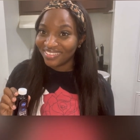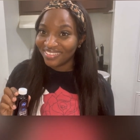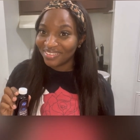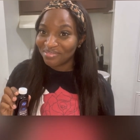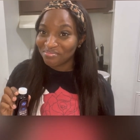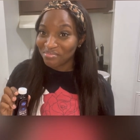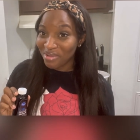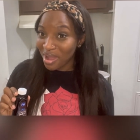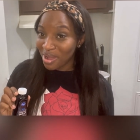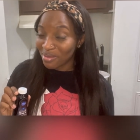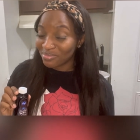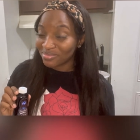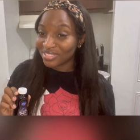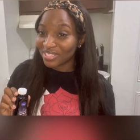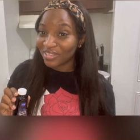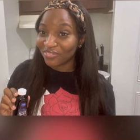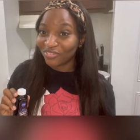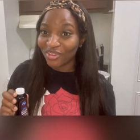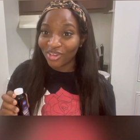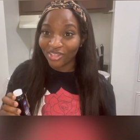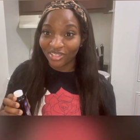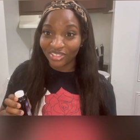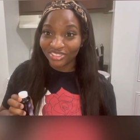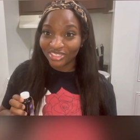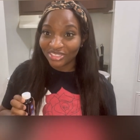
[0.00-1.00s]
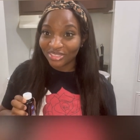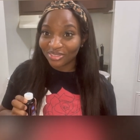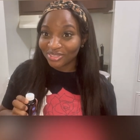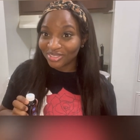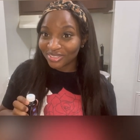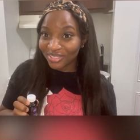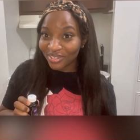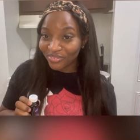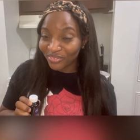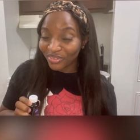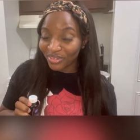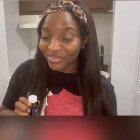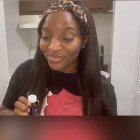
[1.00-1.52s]
Moms, if y'all are still
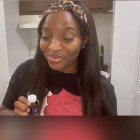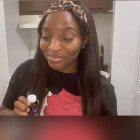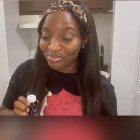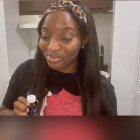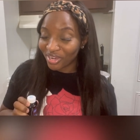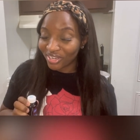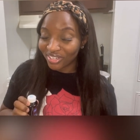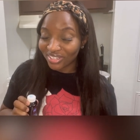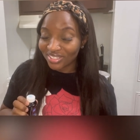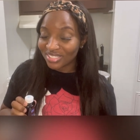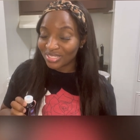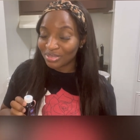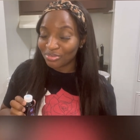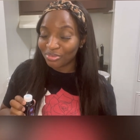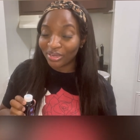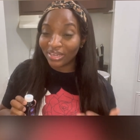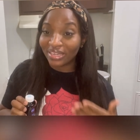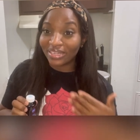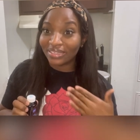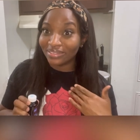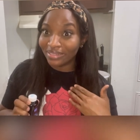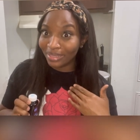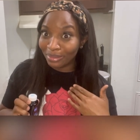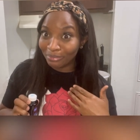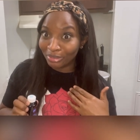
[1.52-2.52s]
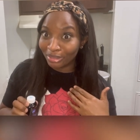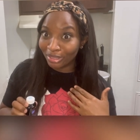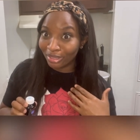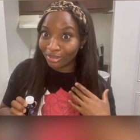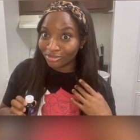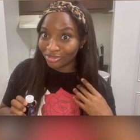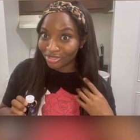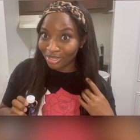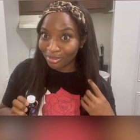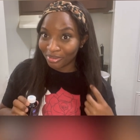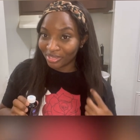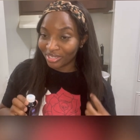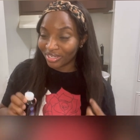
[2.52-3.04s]
suffering from pregnancy brain, let me know,
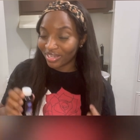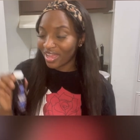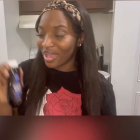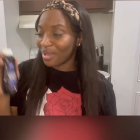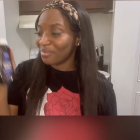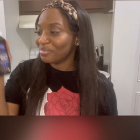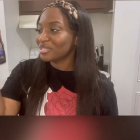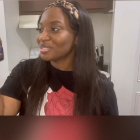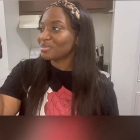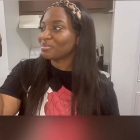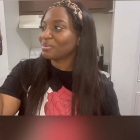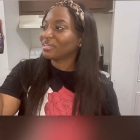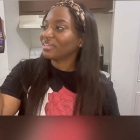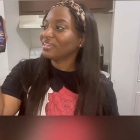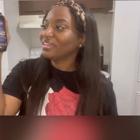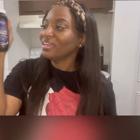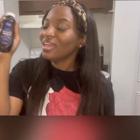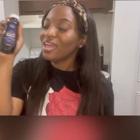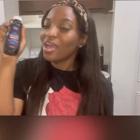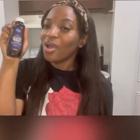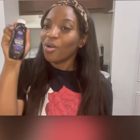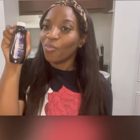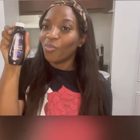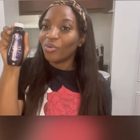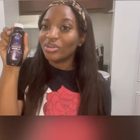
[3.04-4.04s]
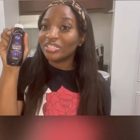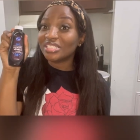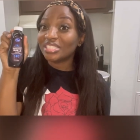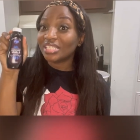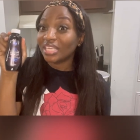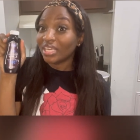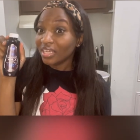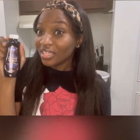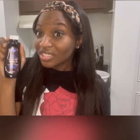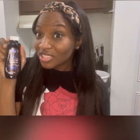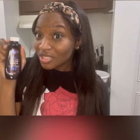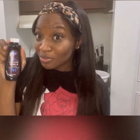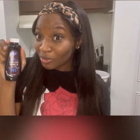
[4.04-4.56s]
drop it in the comments. But 1
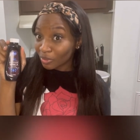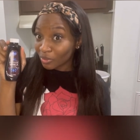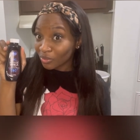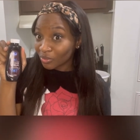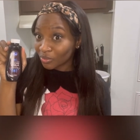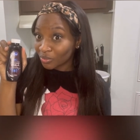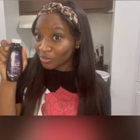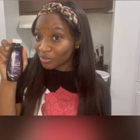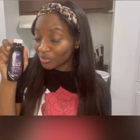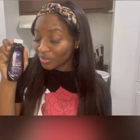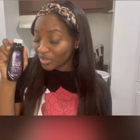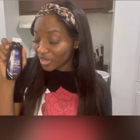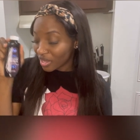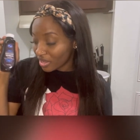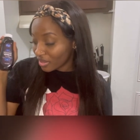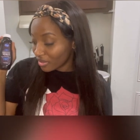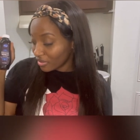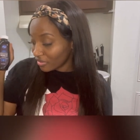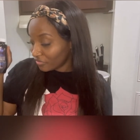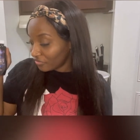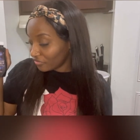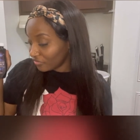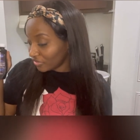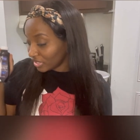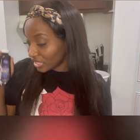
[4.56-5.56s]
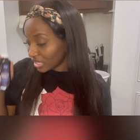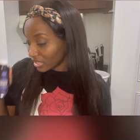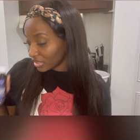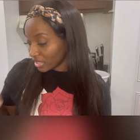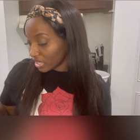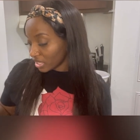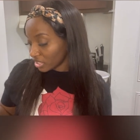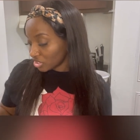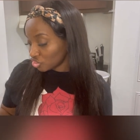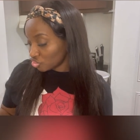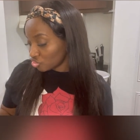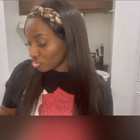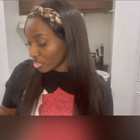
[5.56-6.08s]
teaspoon of vanilla
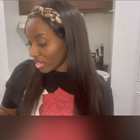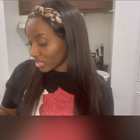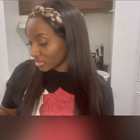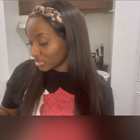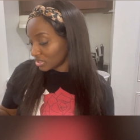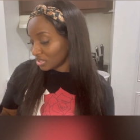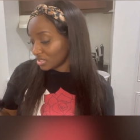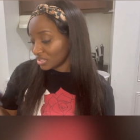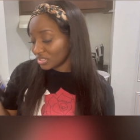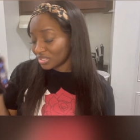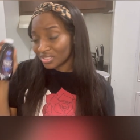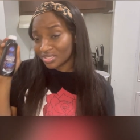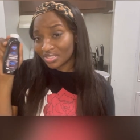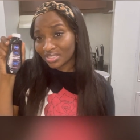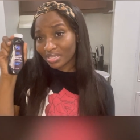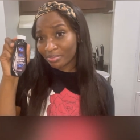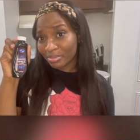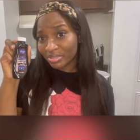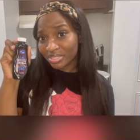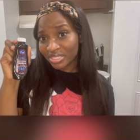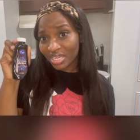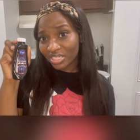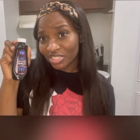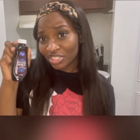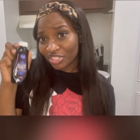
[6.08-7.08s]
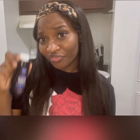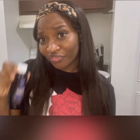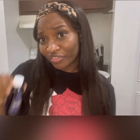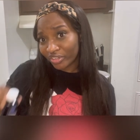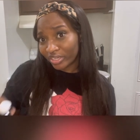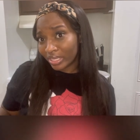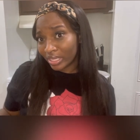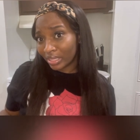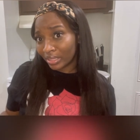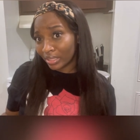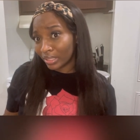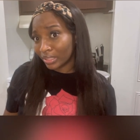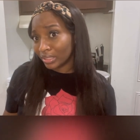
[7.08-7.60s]
extract. This is imitation
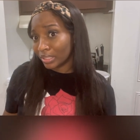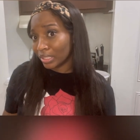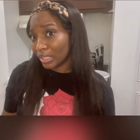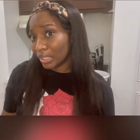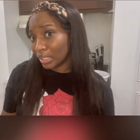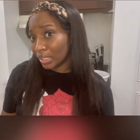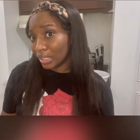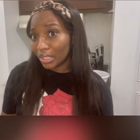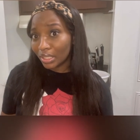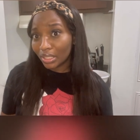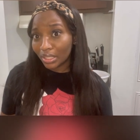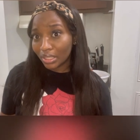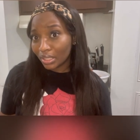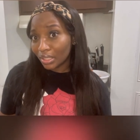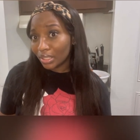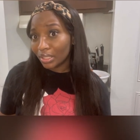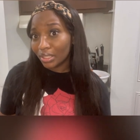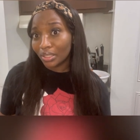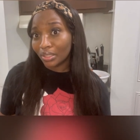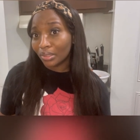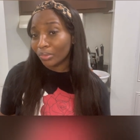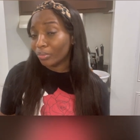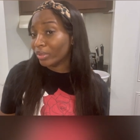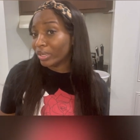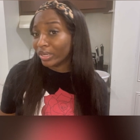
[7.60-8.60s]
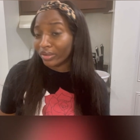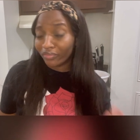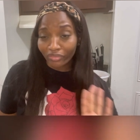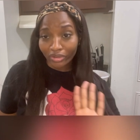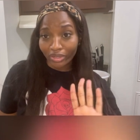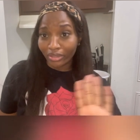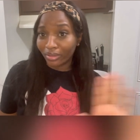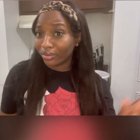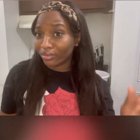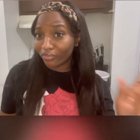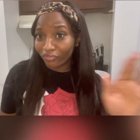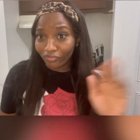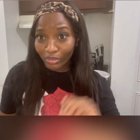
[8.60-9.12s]
vanilla, look,
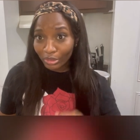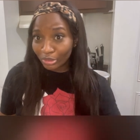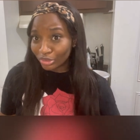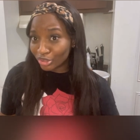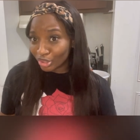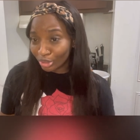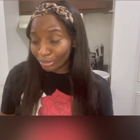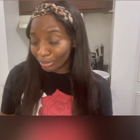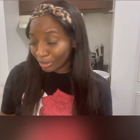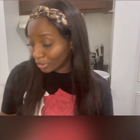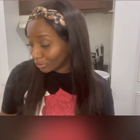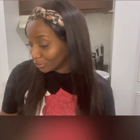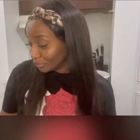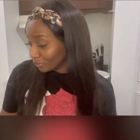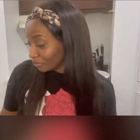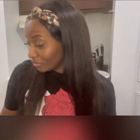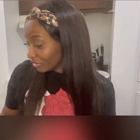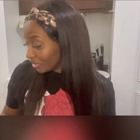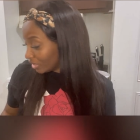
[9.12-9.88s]
whatever floats your boat.